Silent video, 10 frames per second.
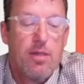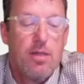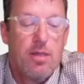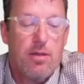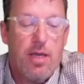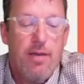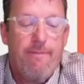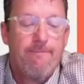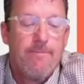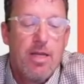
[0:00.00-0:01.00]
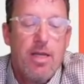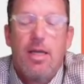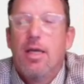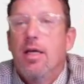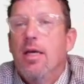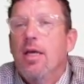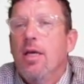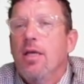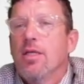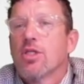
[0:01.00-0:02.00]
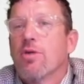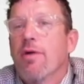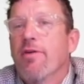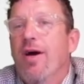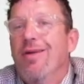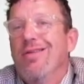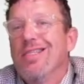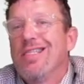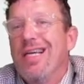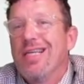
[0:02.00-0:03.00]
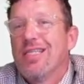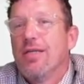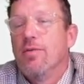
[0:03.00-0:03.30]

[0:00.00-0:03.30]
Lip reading: Okay? Square root of 106.